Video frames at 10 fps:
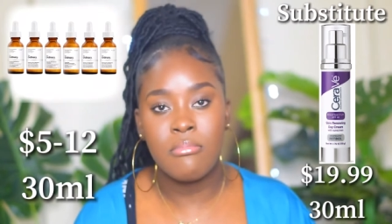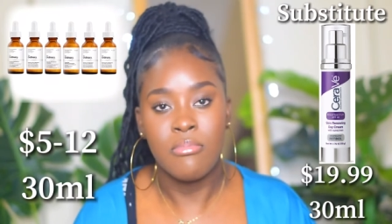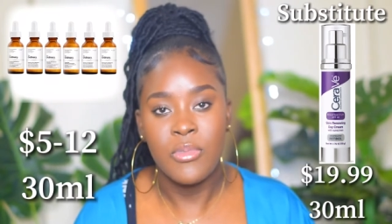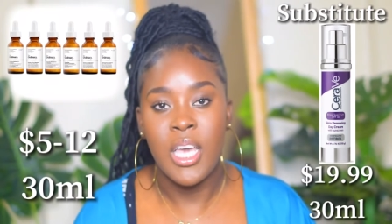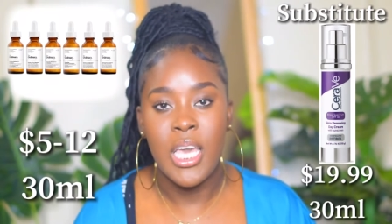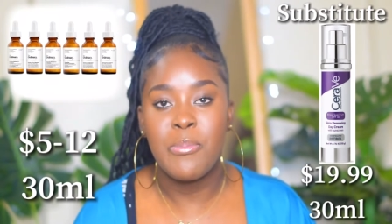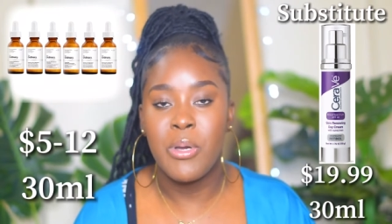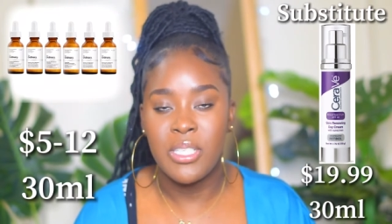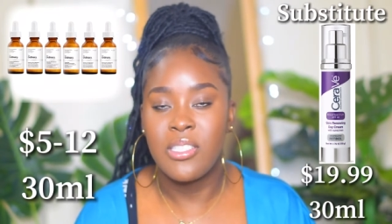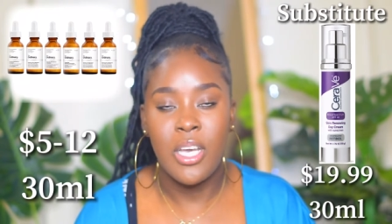yeah, it,
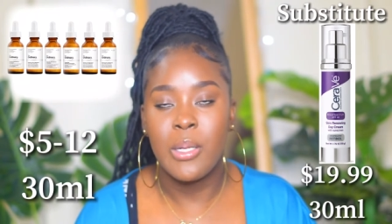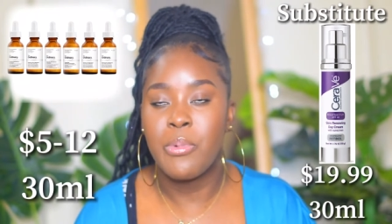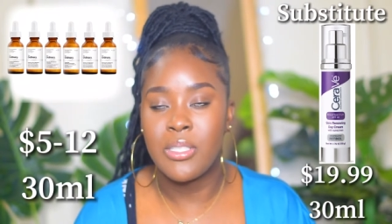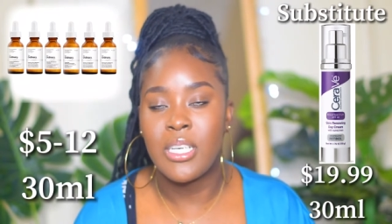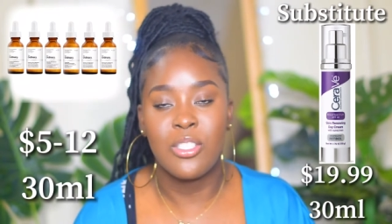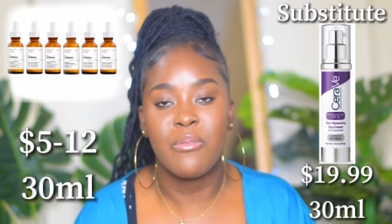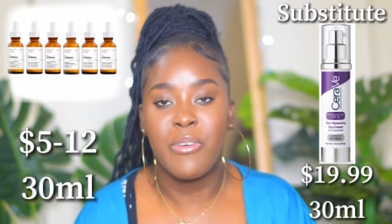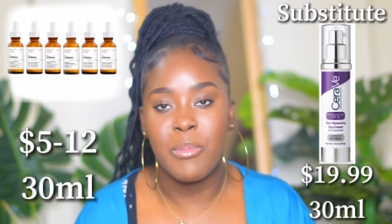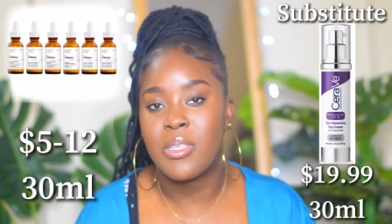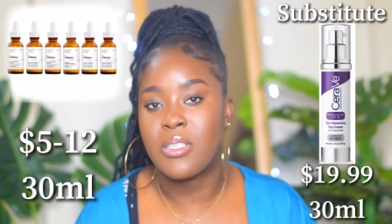it's going to protect you
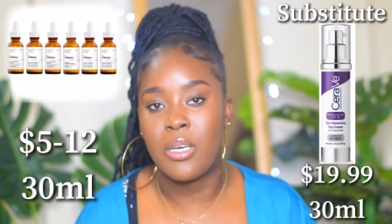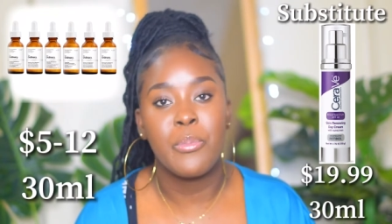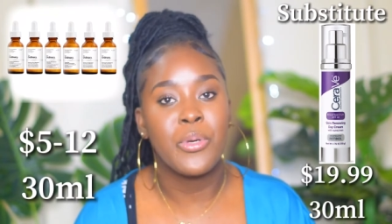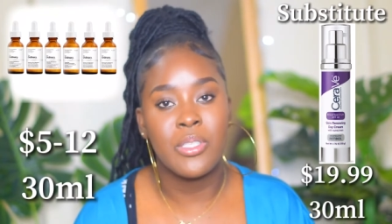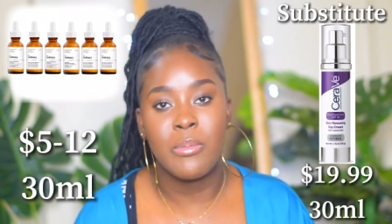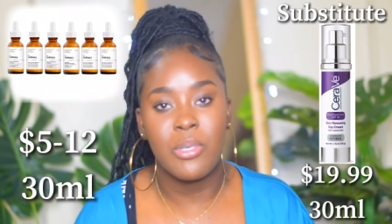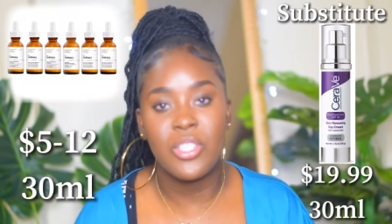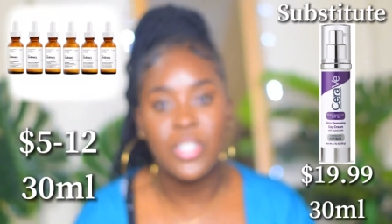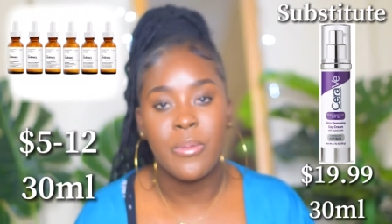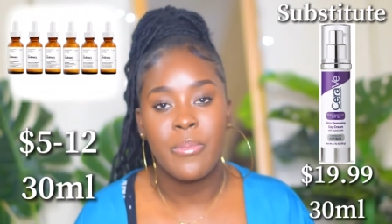from the sun pretty
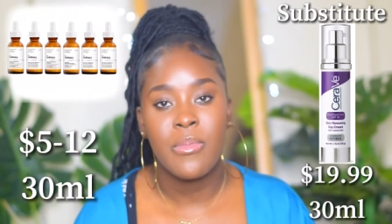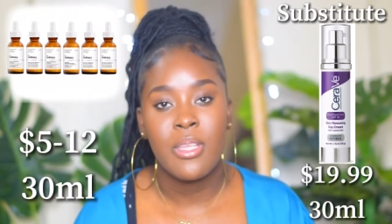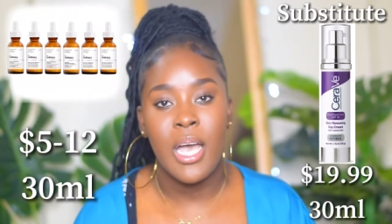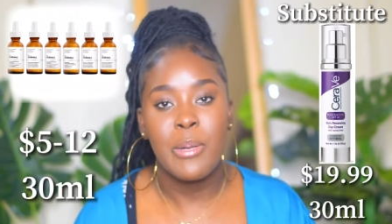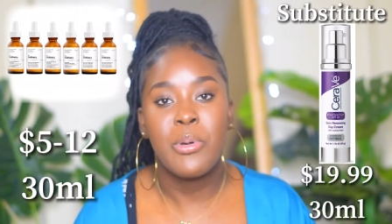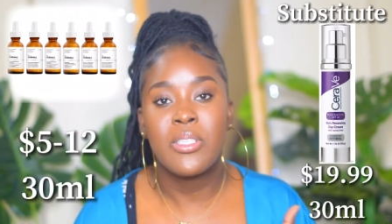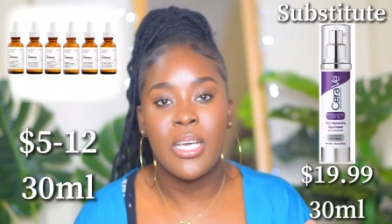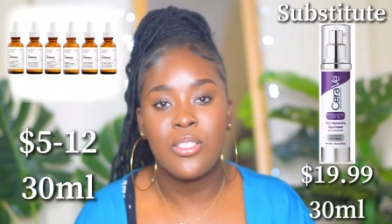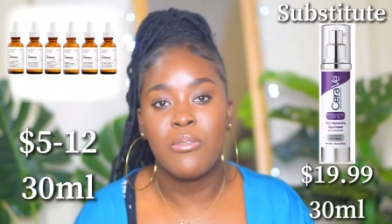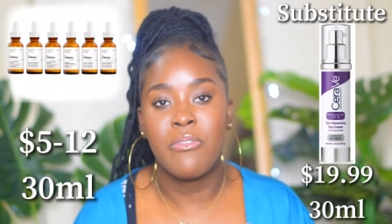much and
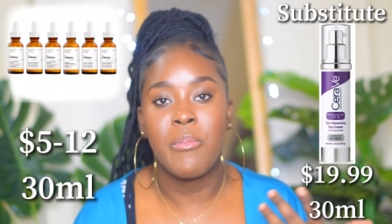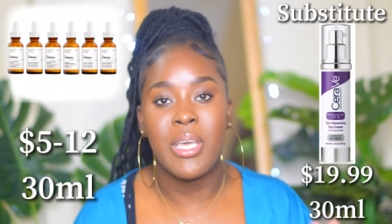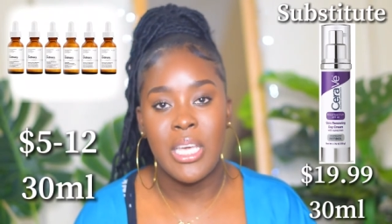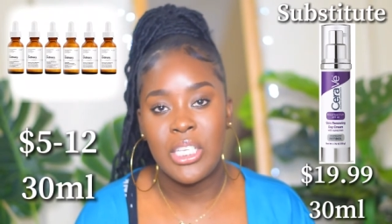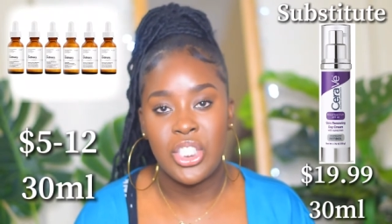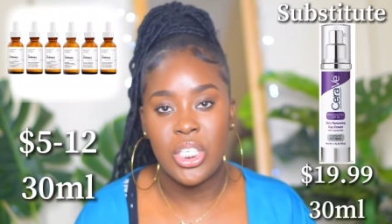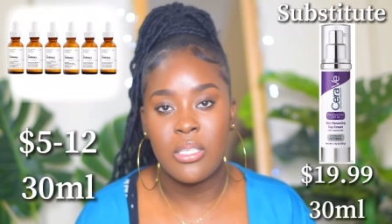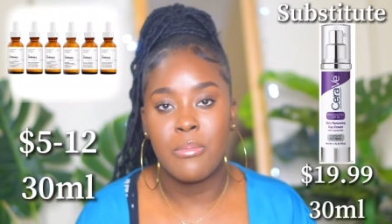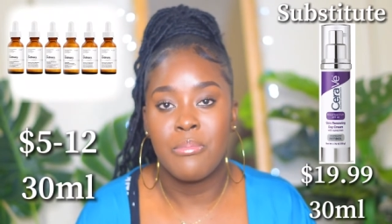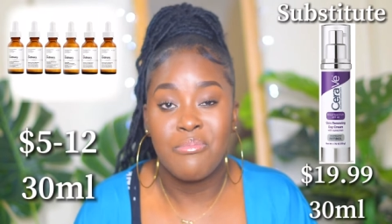protect you from aging
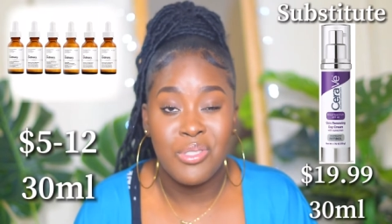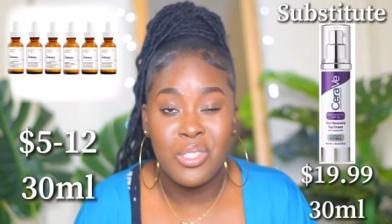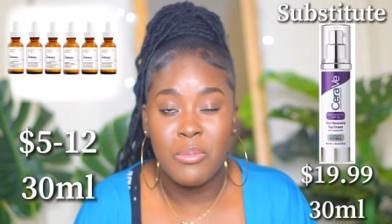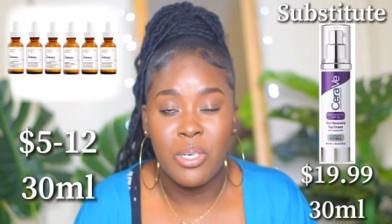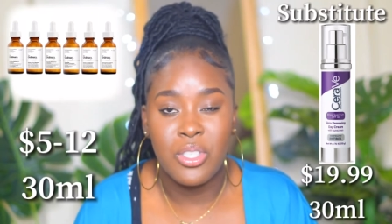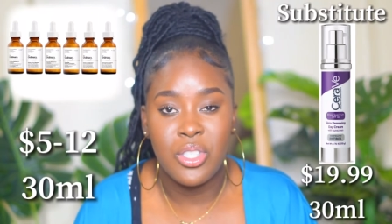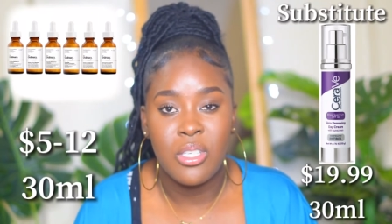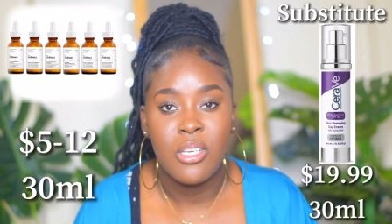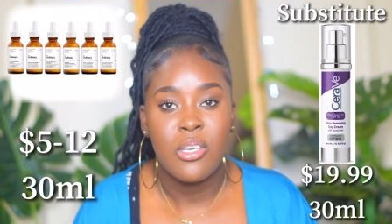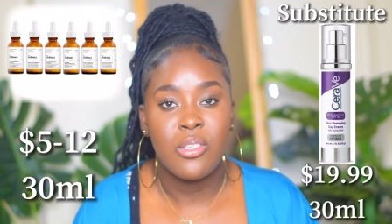pretty much.
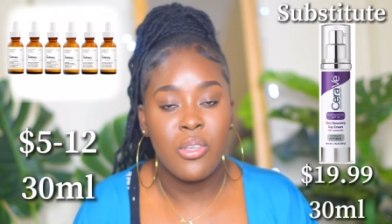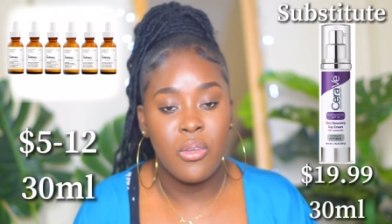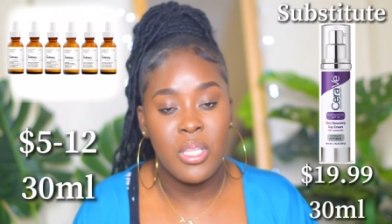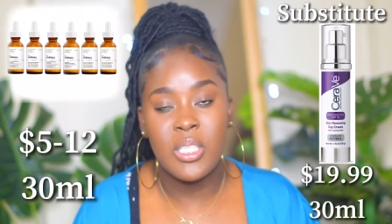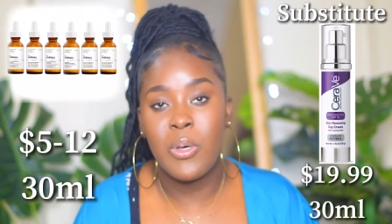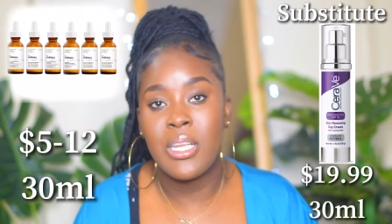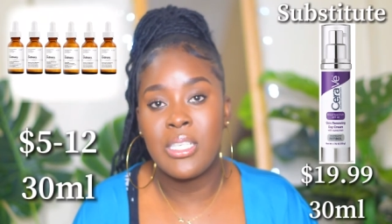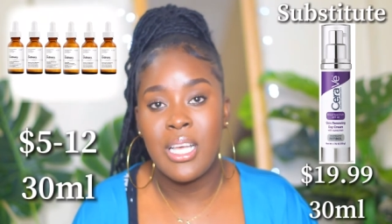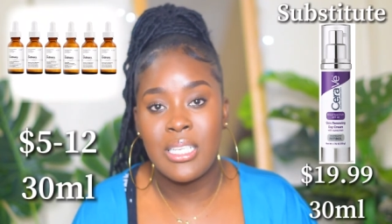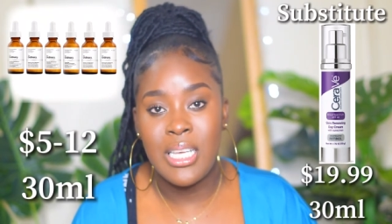So this one
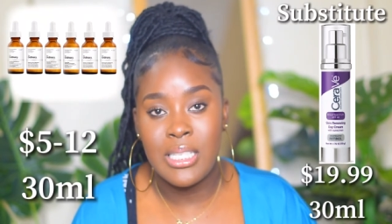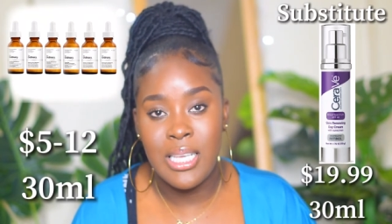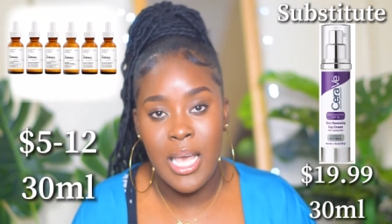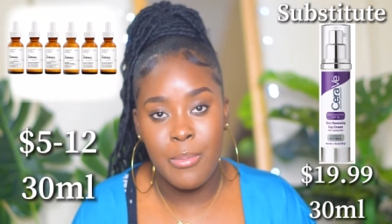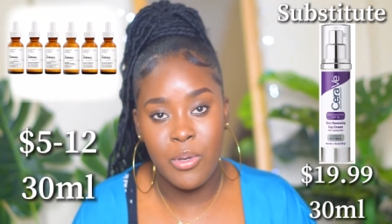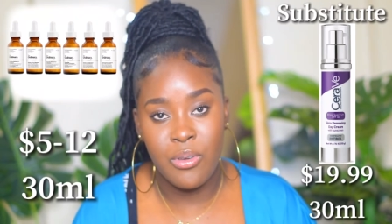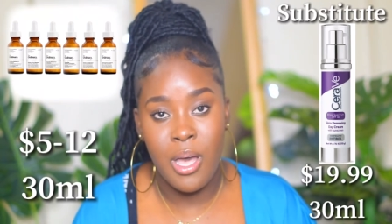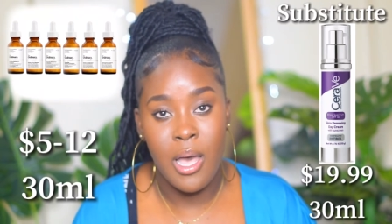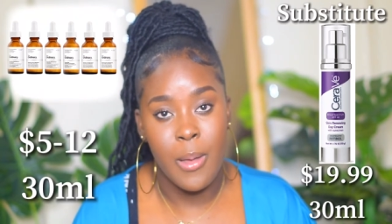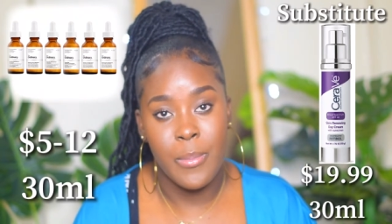is a daytime
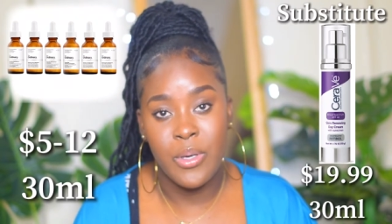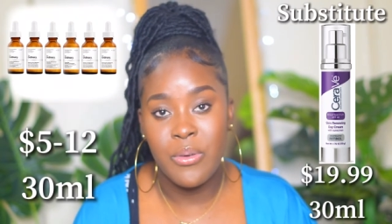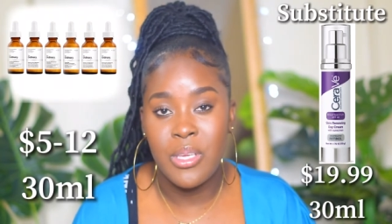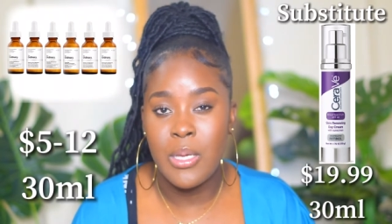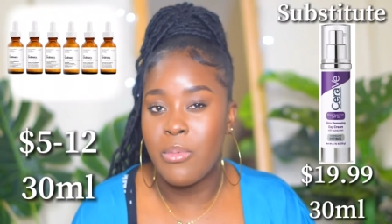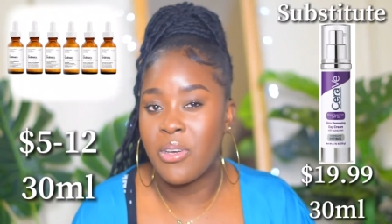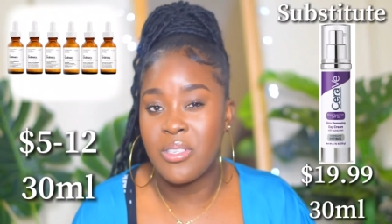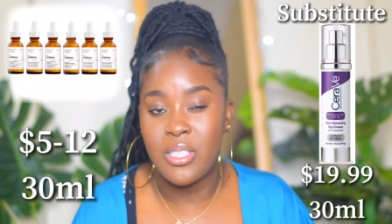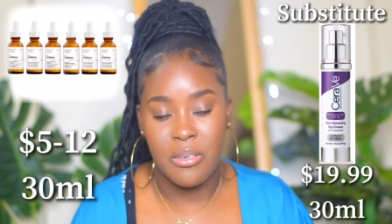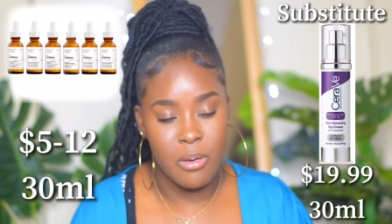um, cream or
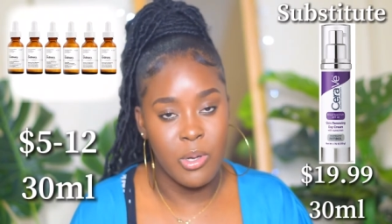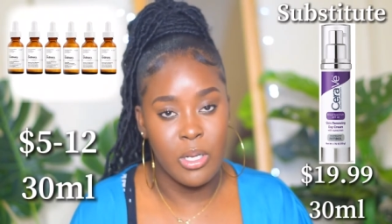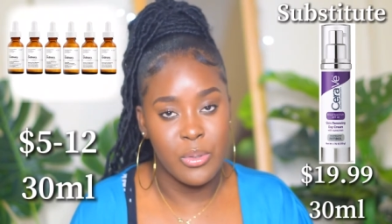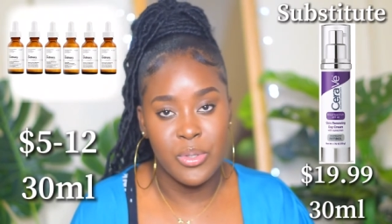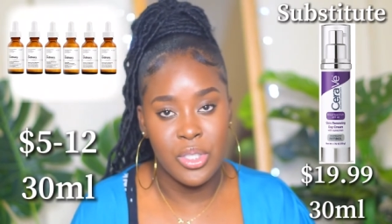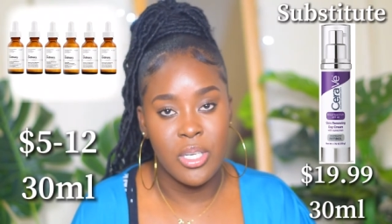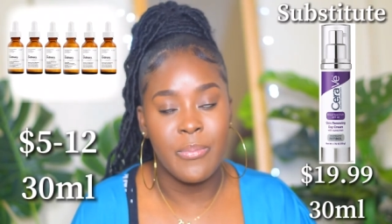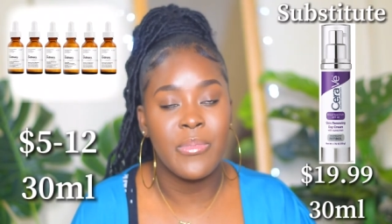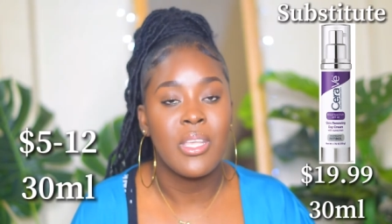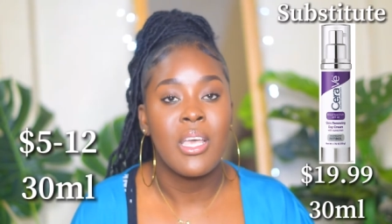serum or lotion,
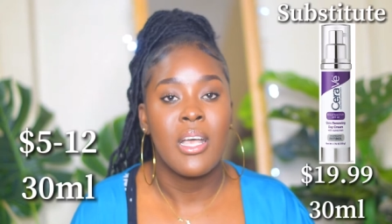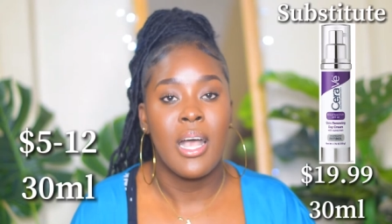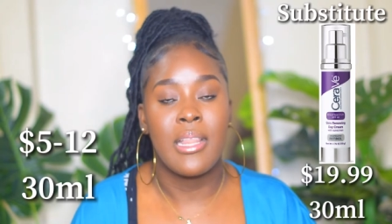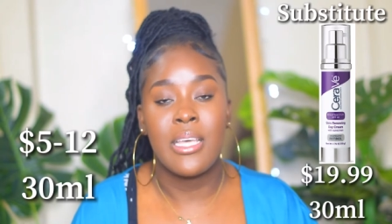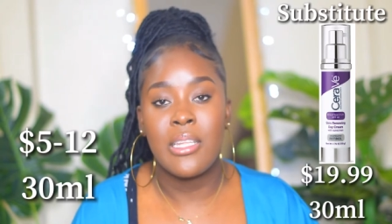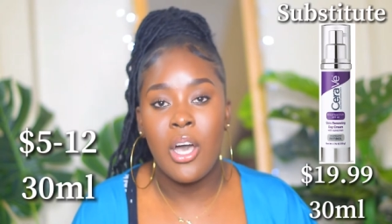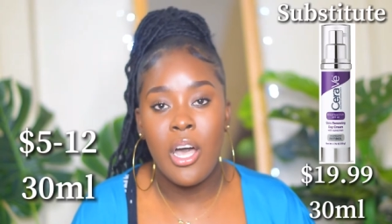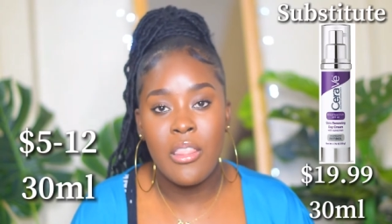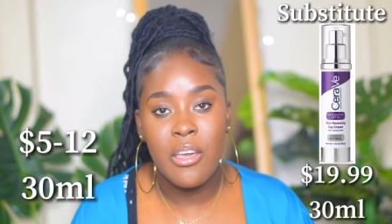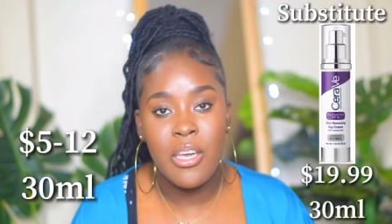and then the
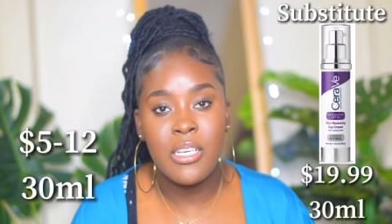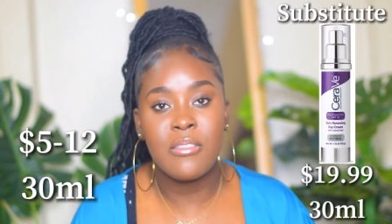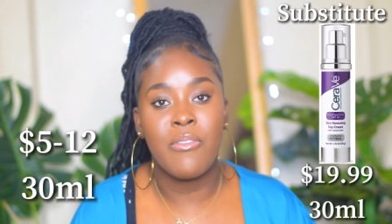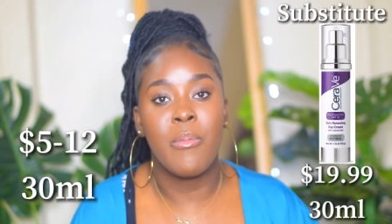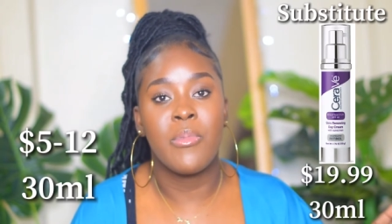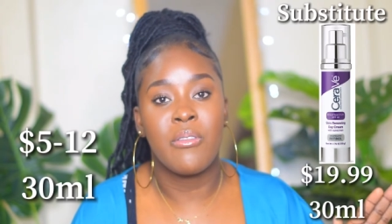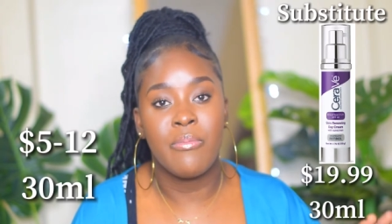others from the